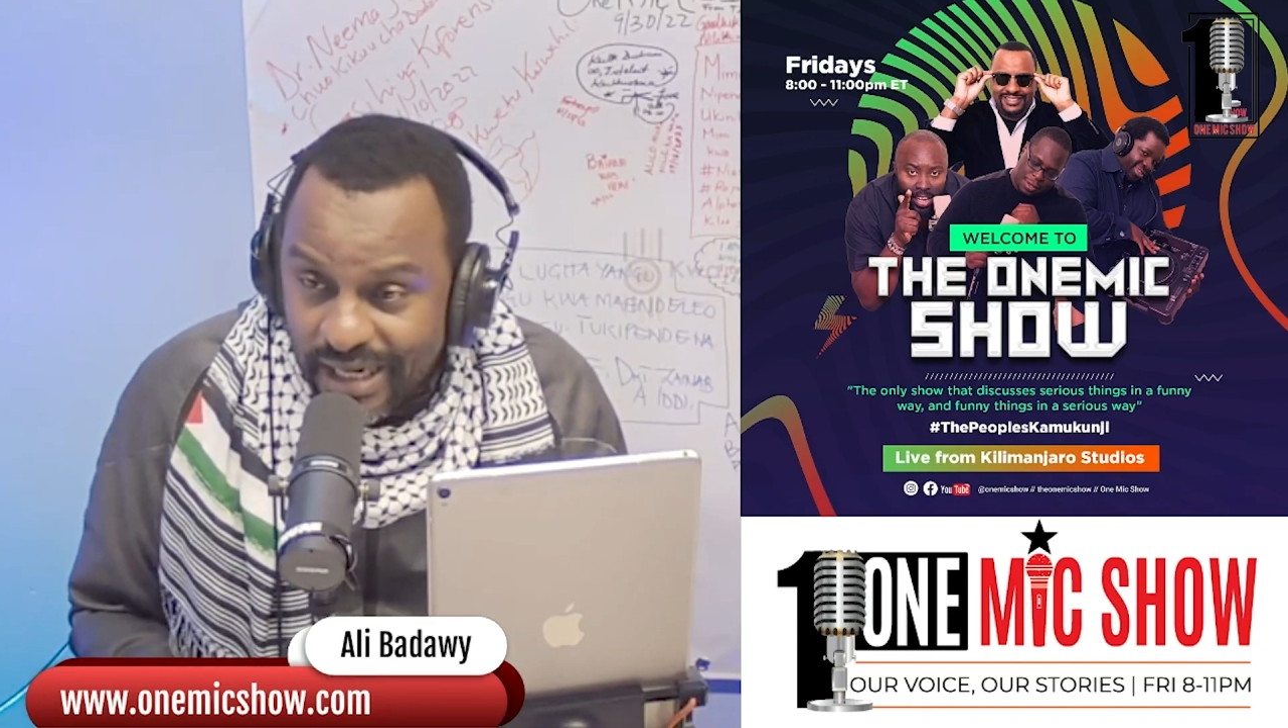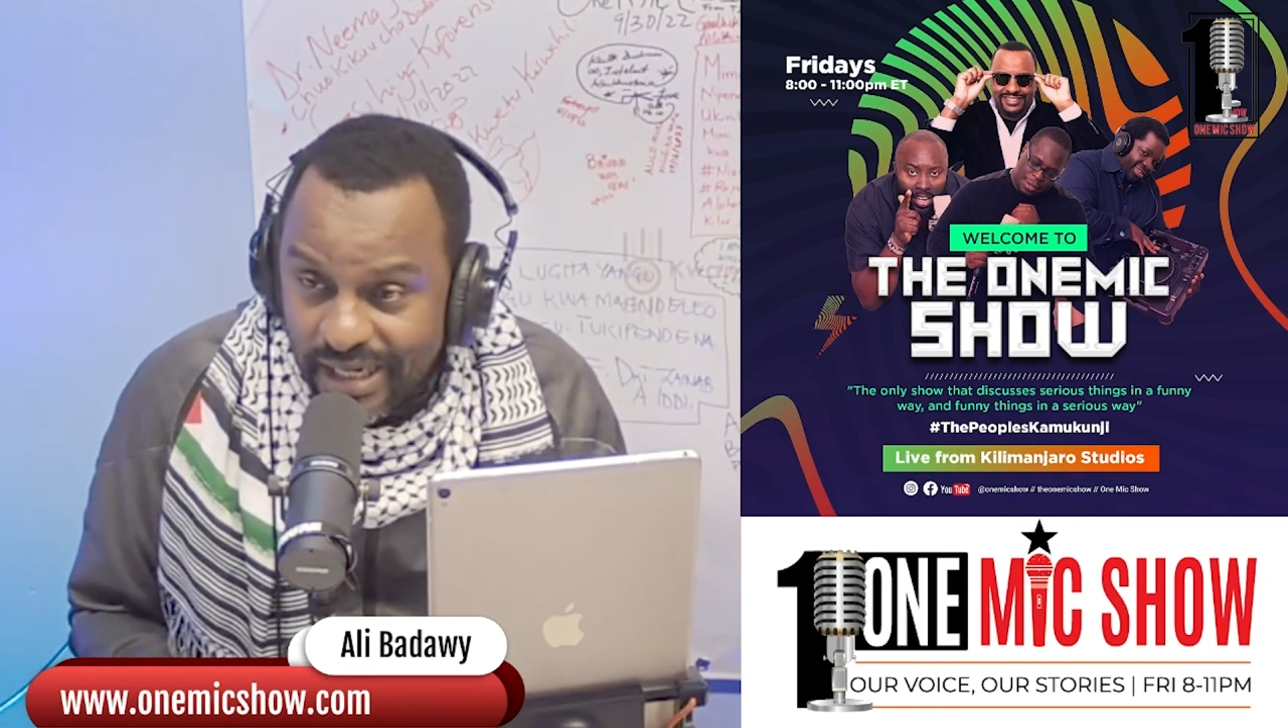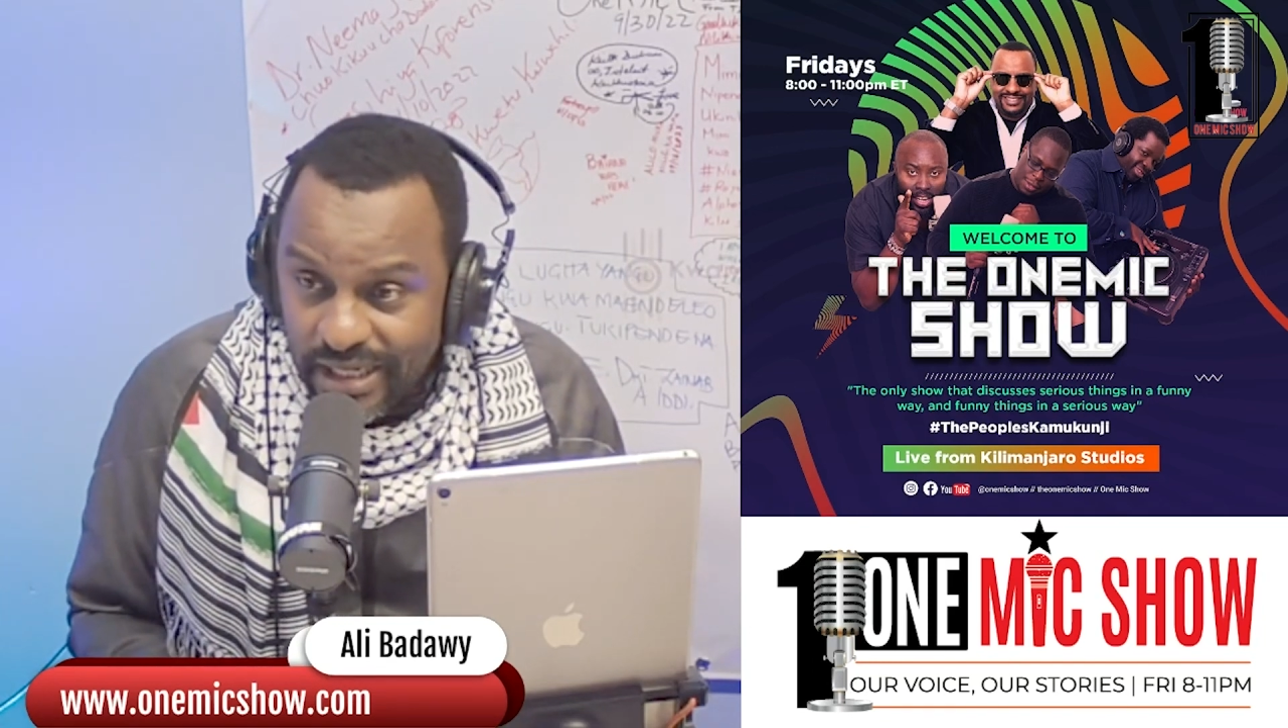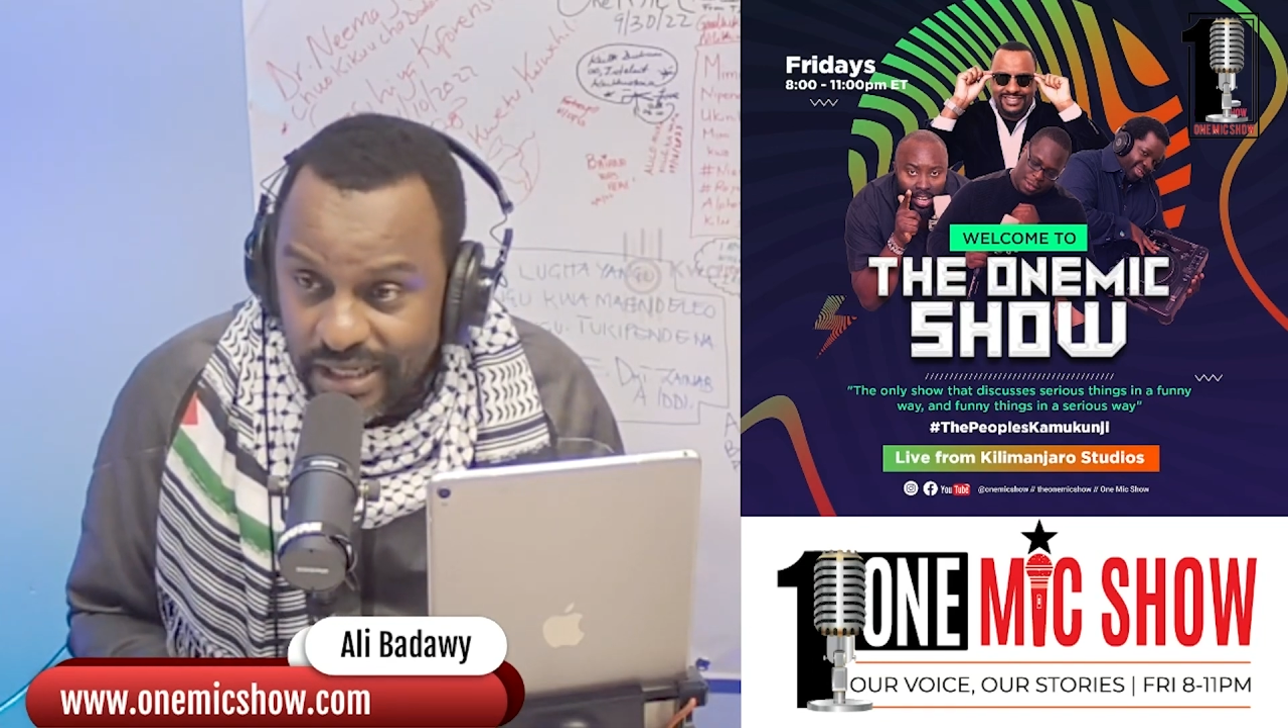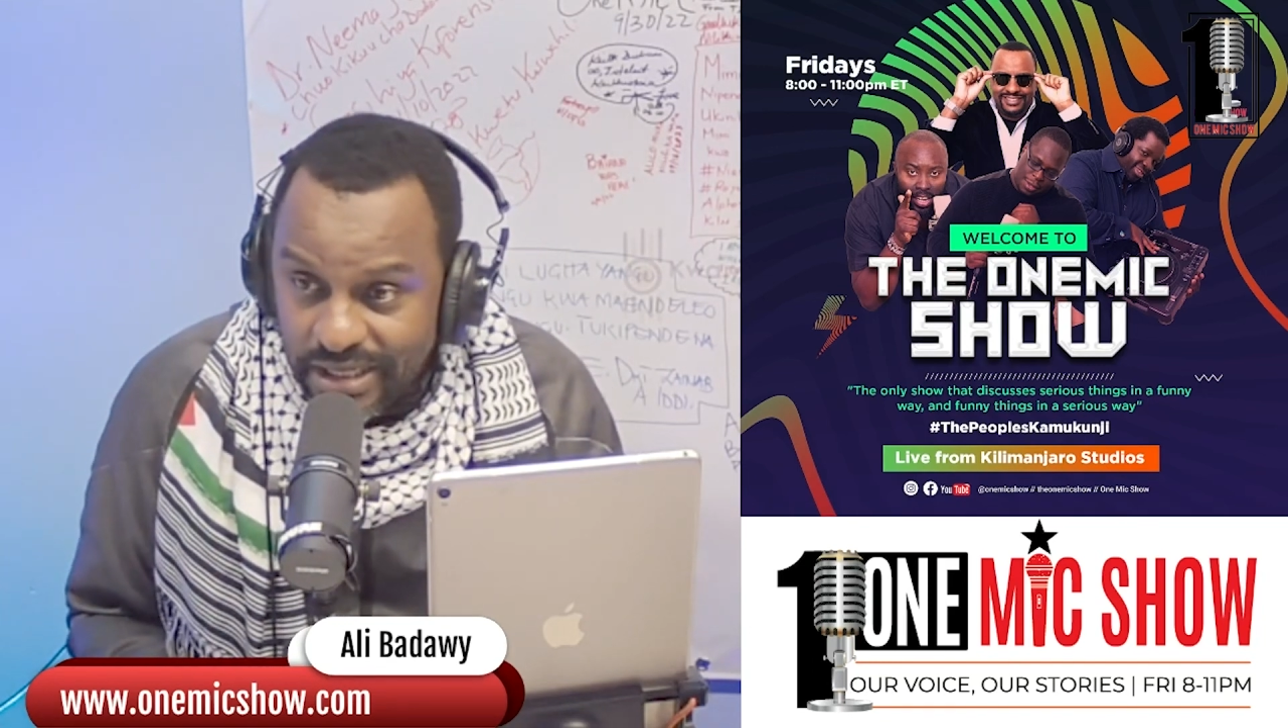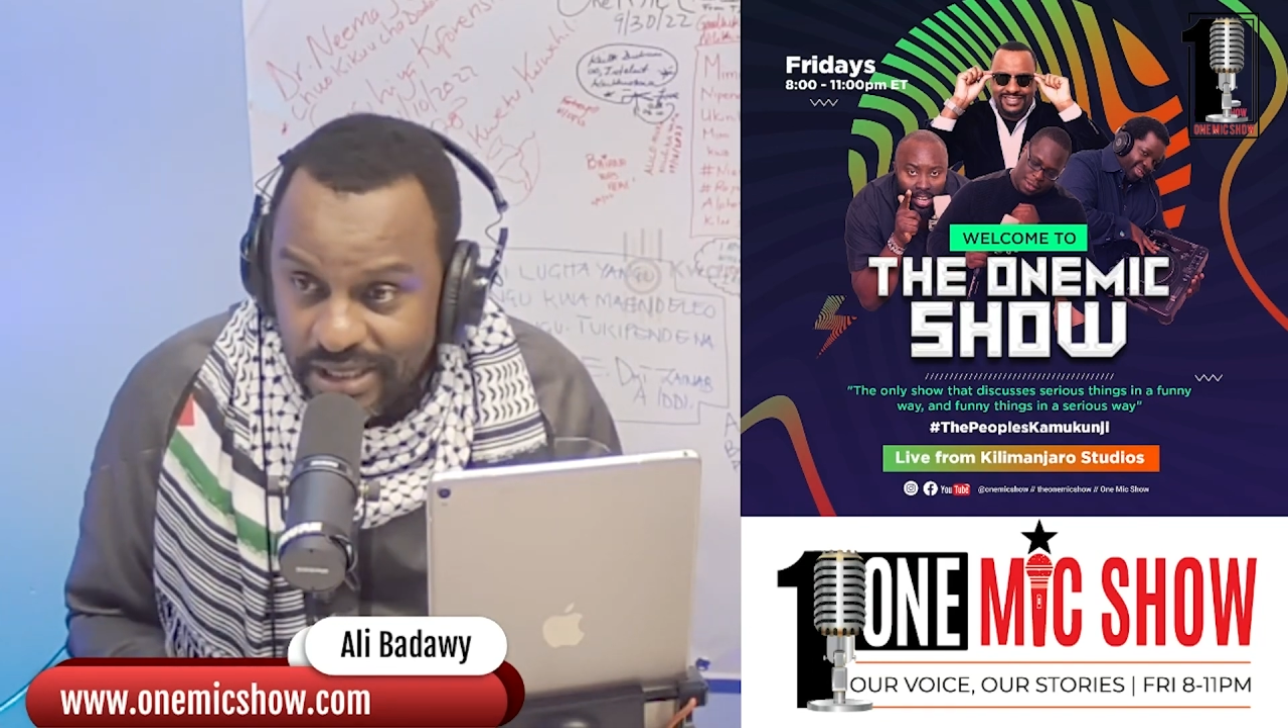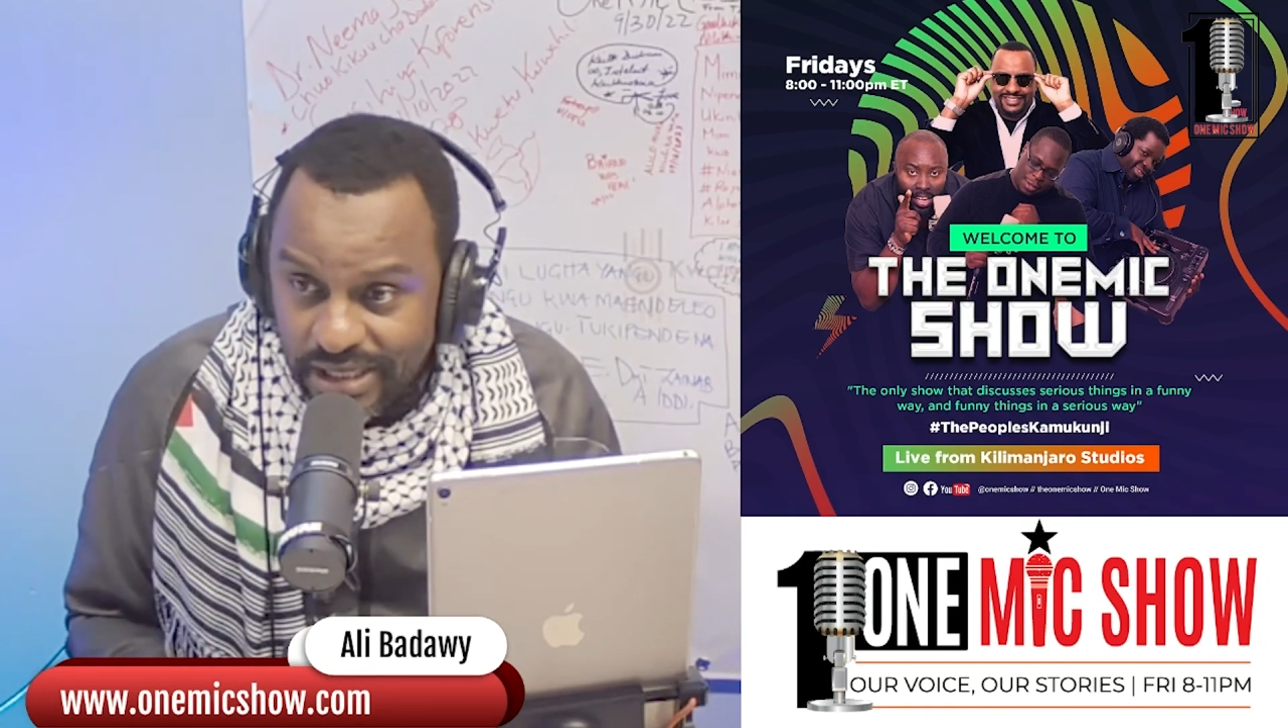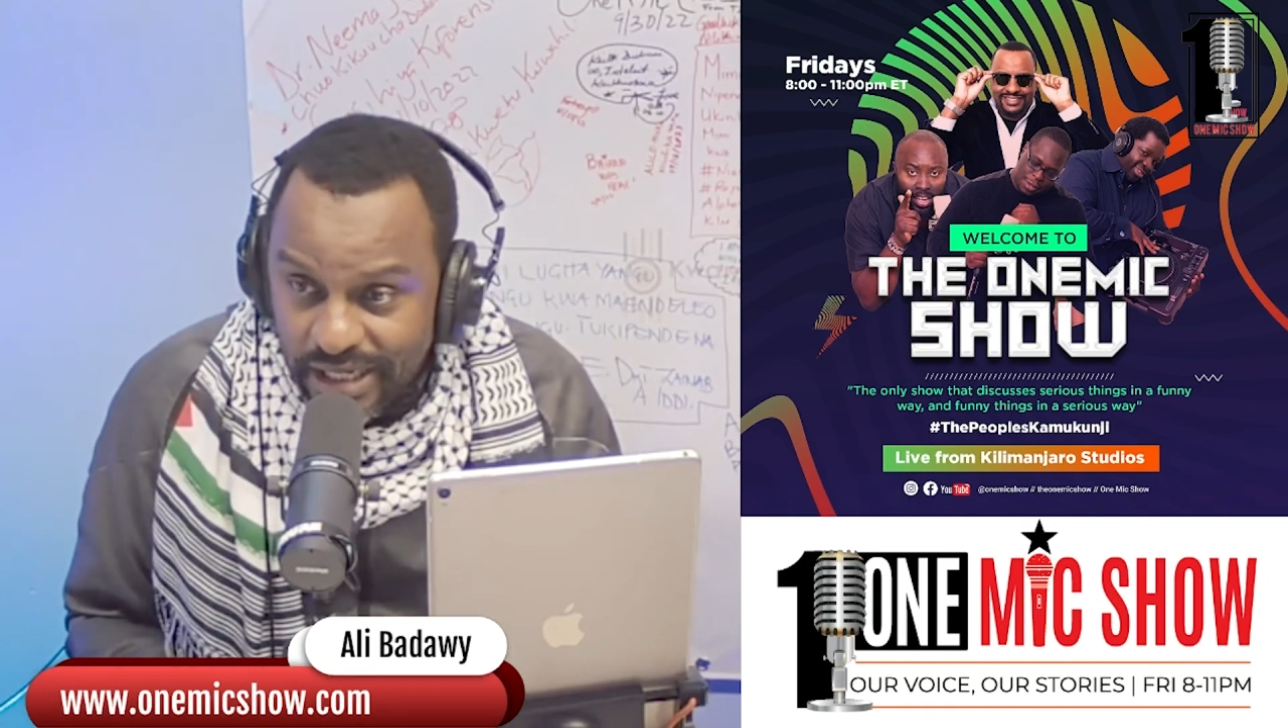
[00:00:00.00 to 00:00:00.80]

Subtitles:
earning decent